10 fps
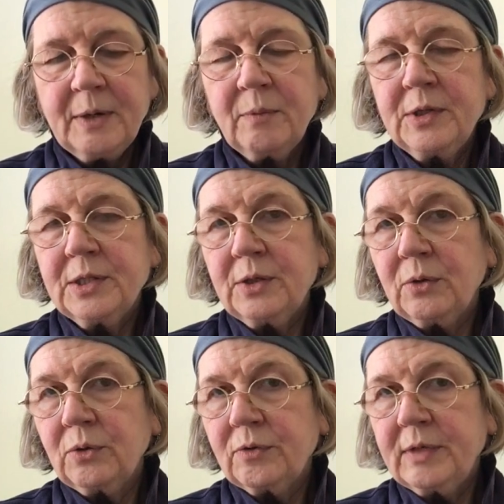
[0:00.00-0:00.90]
with an
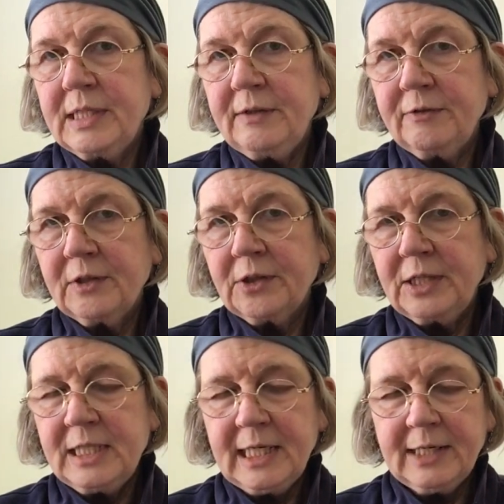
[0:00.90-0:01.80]
already
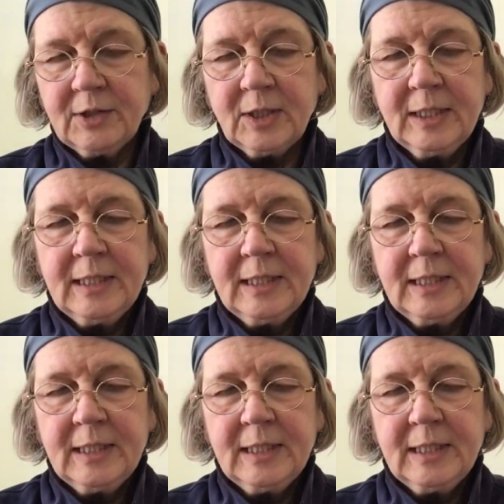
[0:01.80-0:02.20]
filthy towel